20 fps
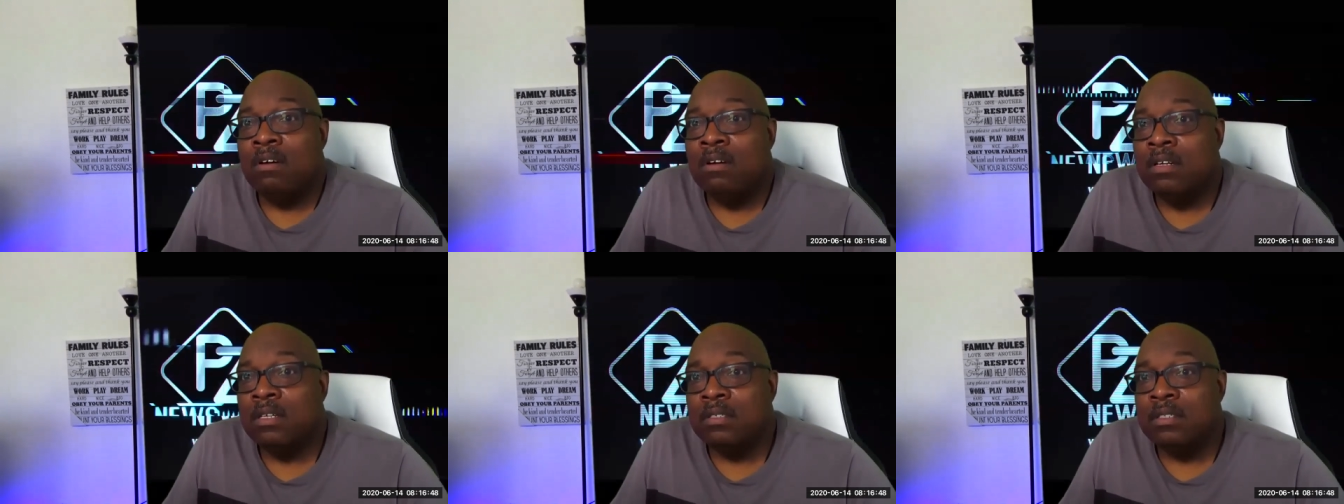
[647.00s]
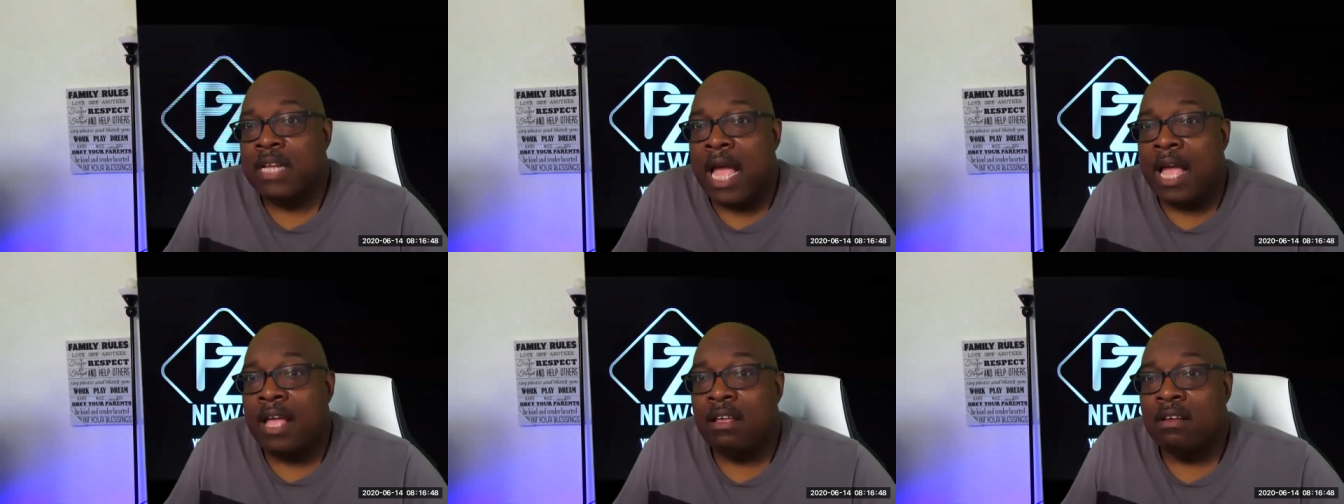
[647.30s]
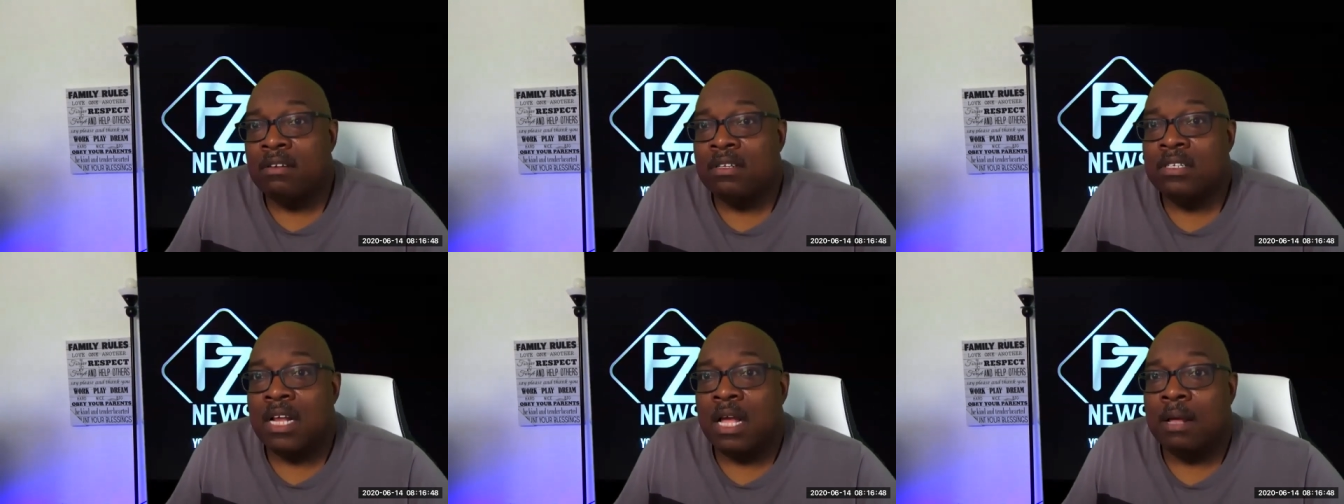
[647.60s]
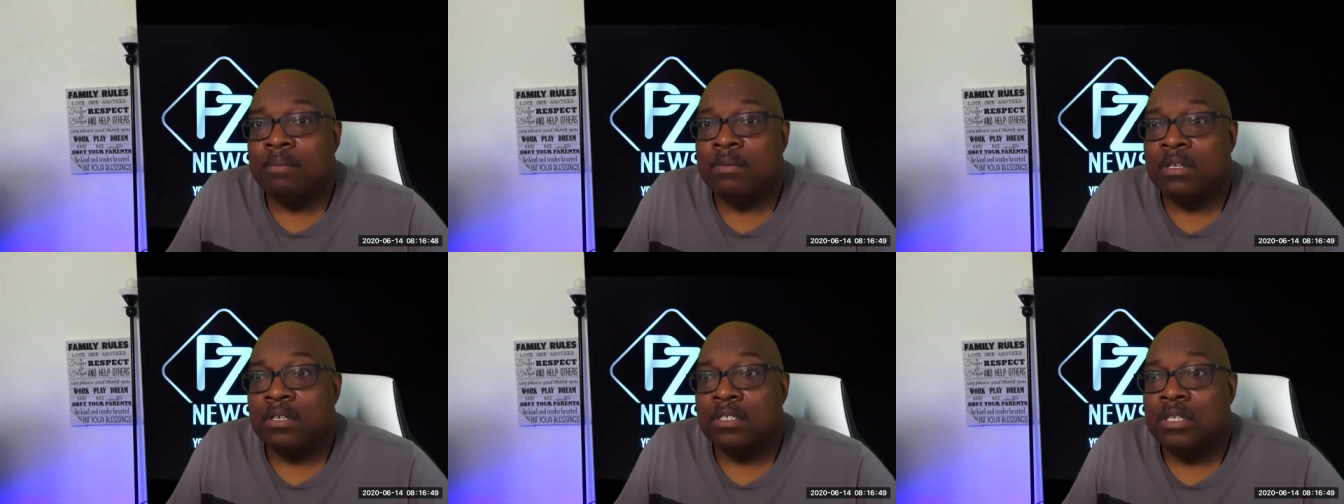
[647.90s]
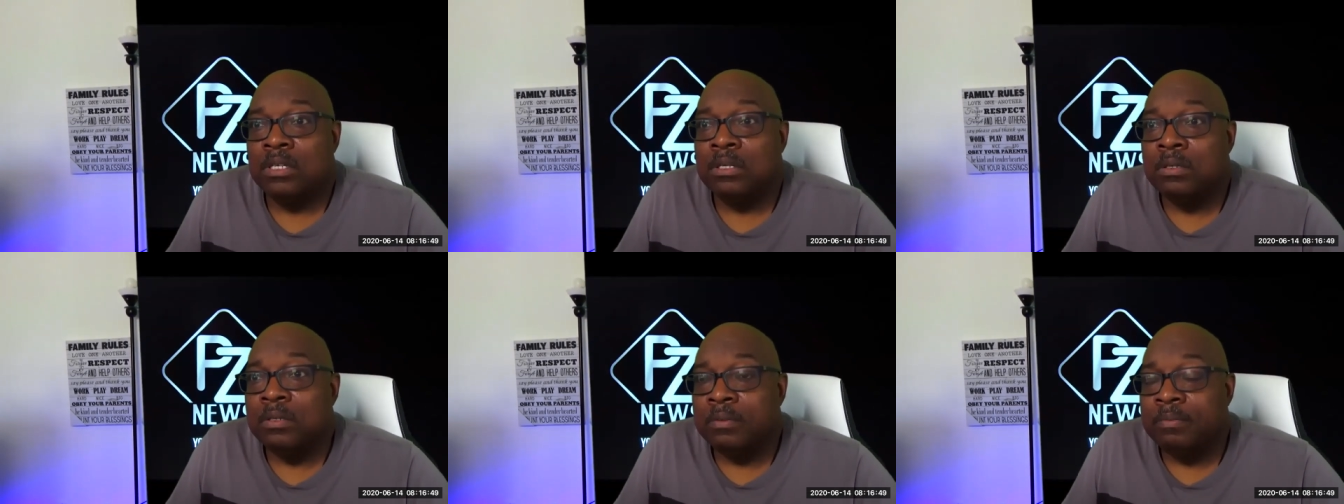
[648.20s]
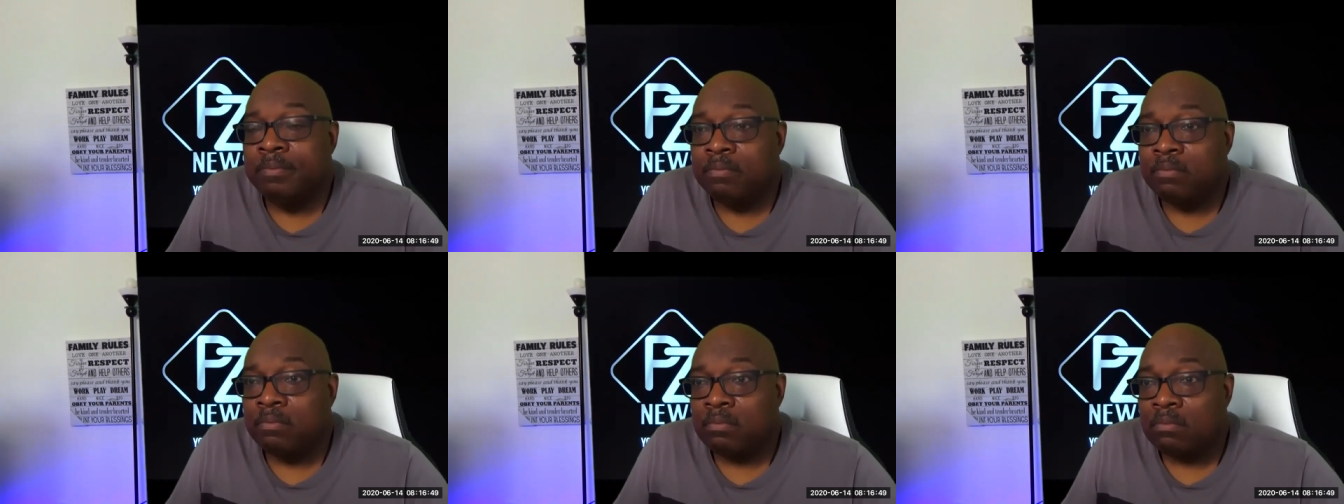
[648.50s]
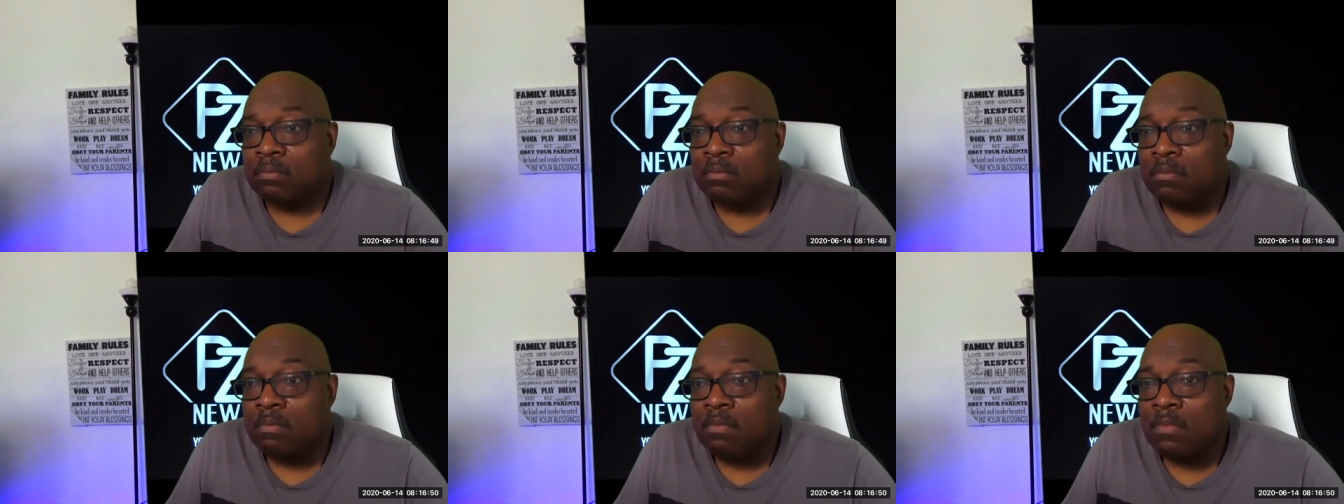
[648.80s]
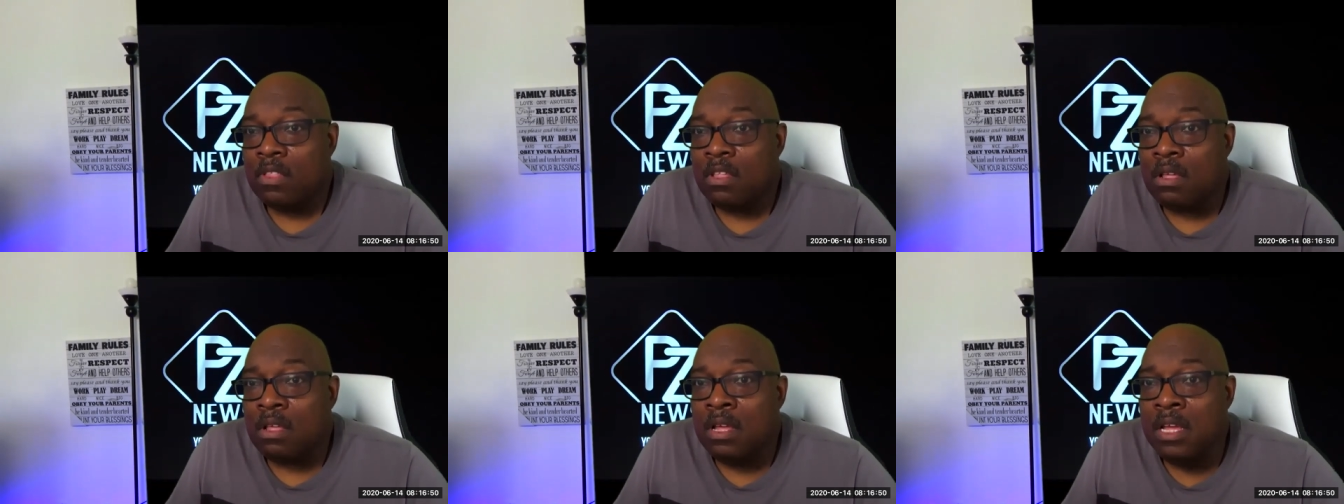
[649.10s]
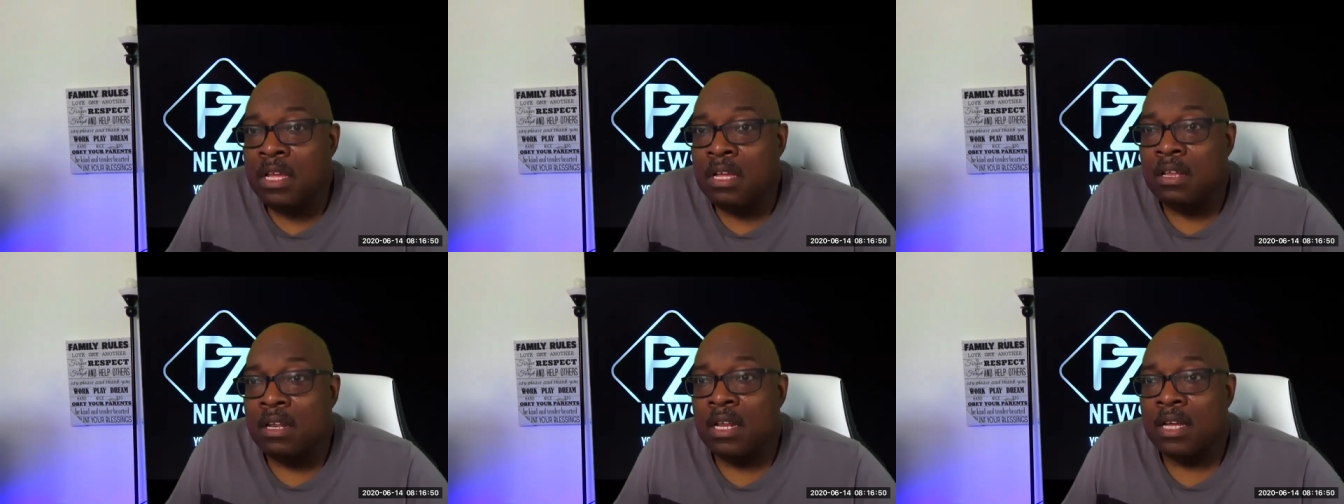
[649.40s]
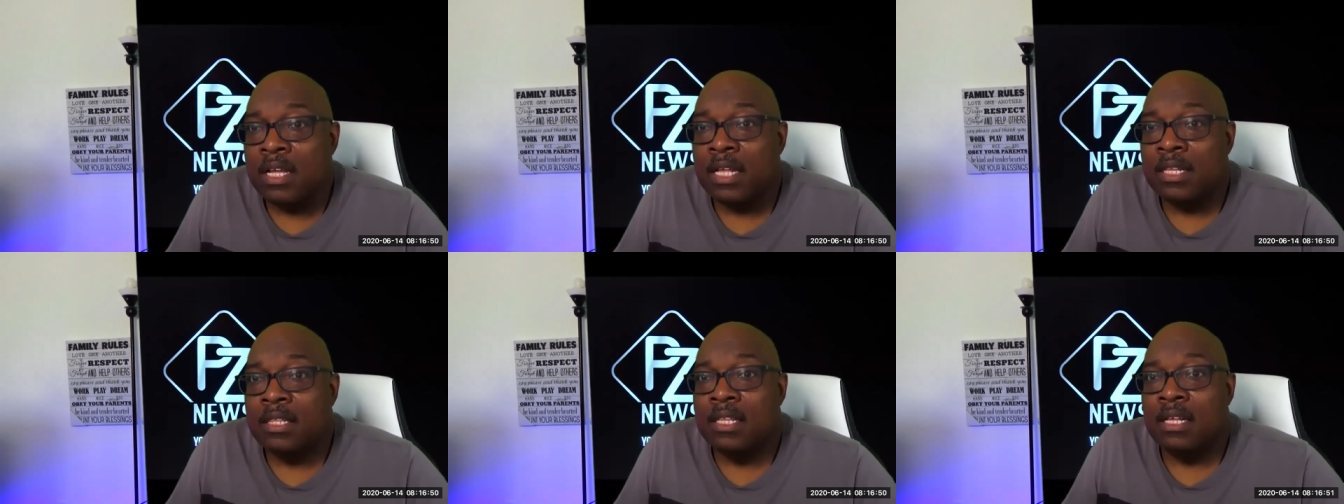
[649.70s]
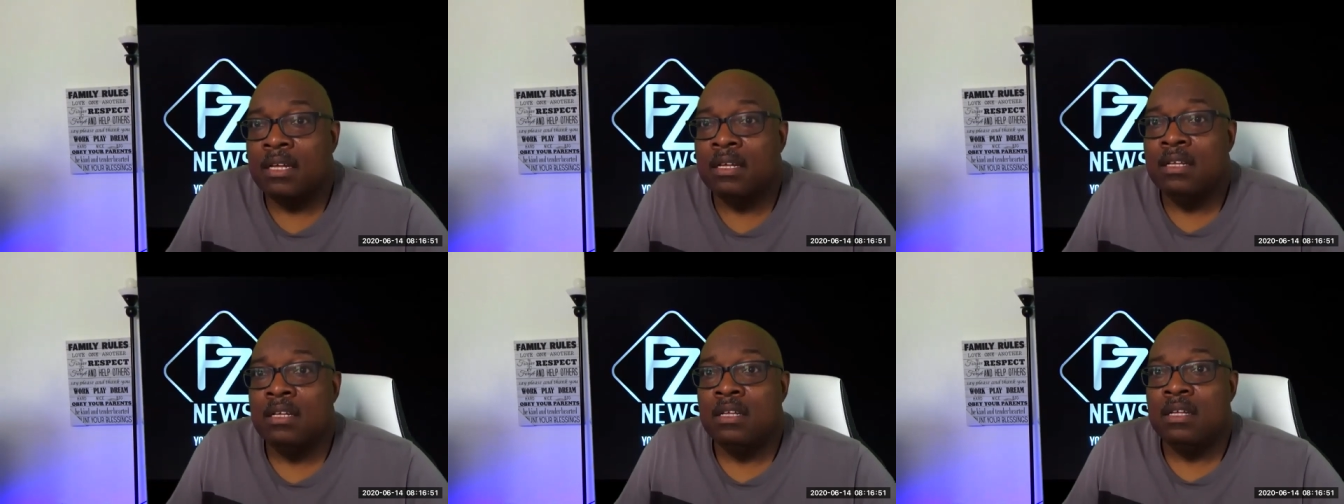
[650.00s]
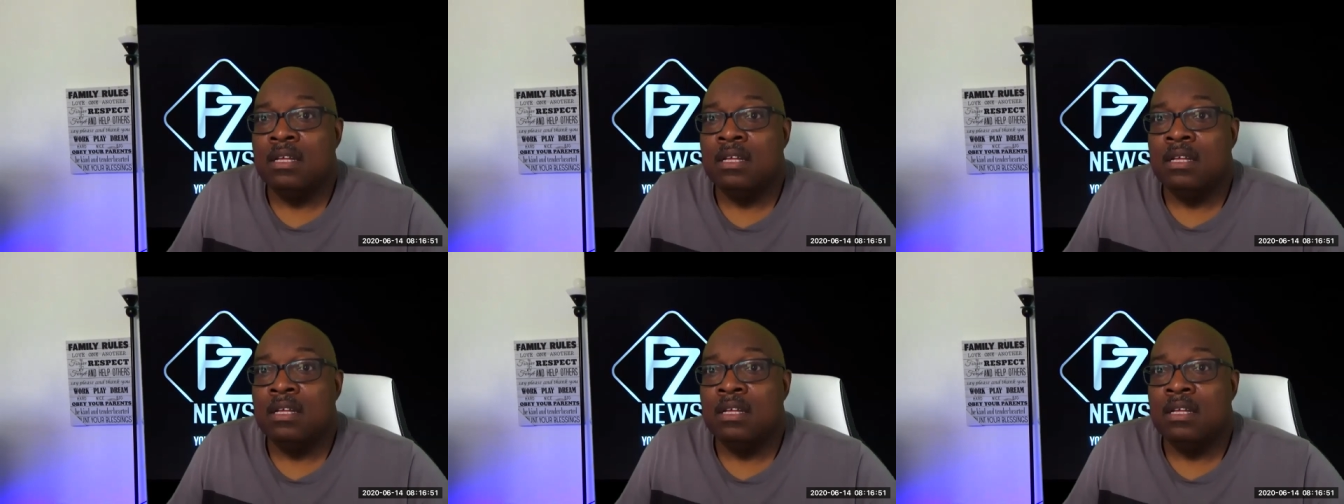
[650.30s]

to Daniel chapter two, and you look at the